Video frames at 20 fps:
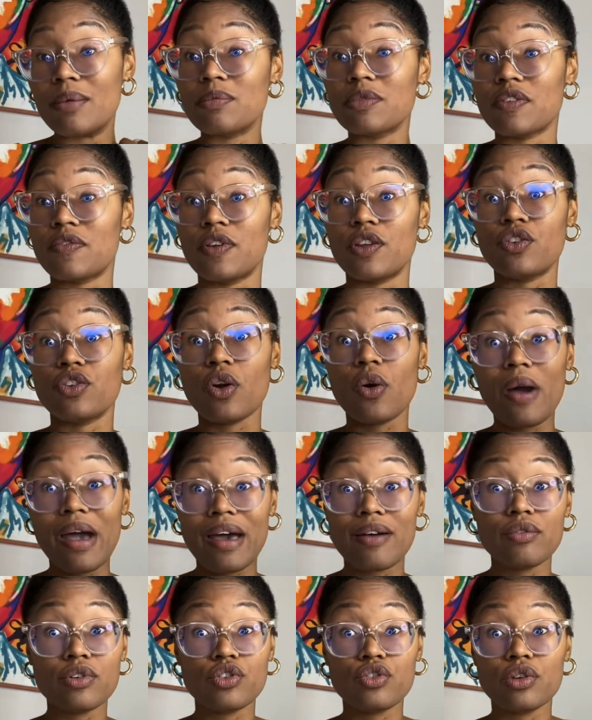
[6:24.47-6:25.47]
If you don't
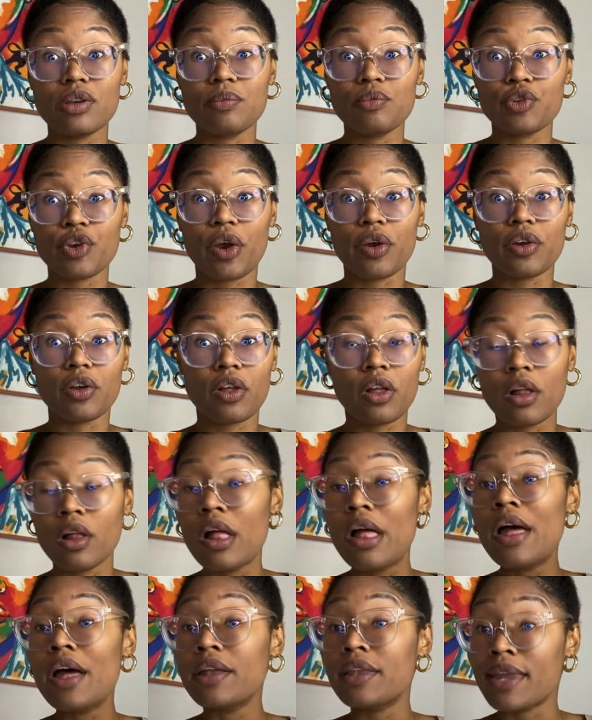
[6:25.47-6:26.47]
have a dream journal,
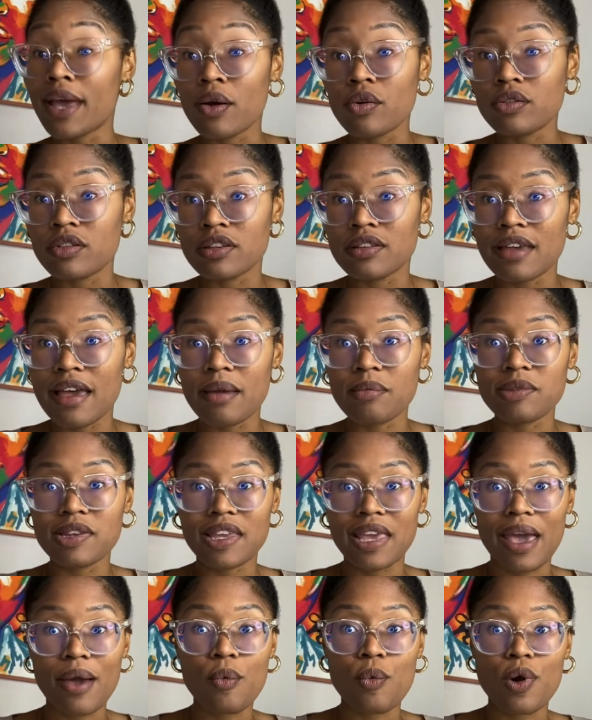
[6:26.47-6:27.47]
now is the time to
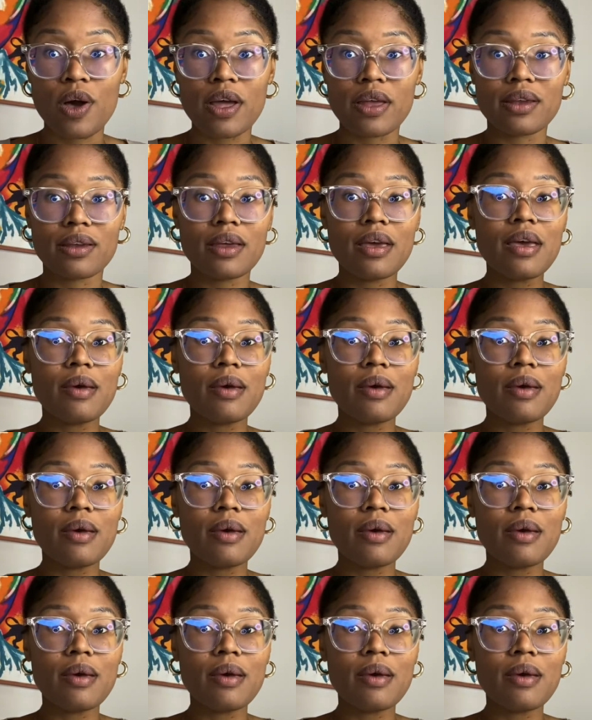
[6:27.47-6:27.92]
get one.